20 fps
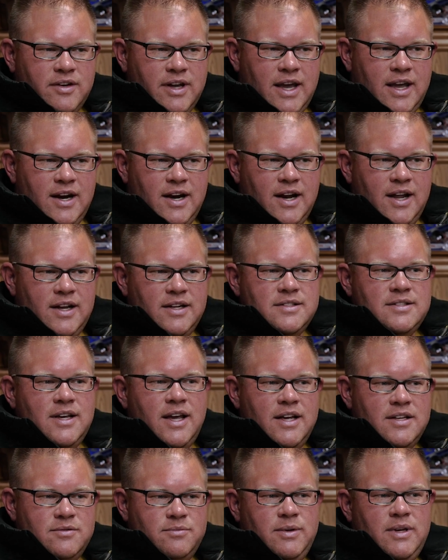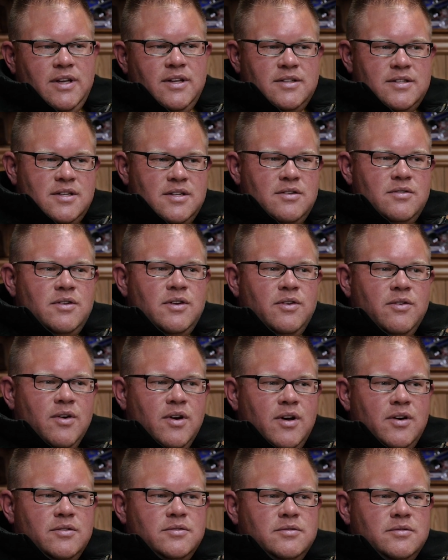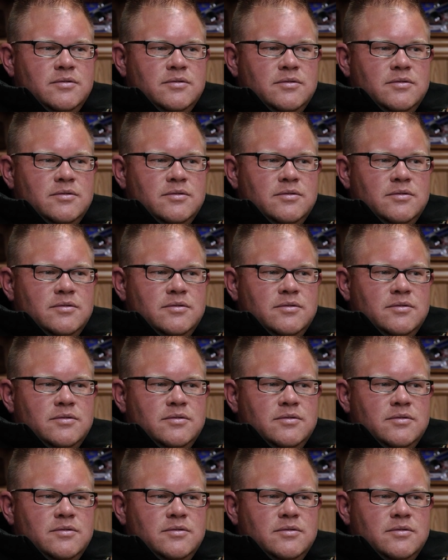candidates as we continue to grow.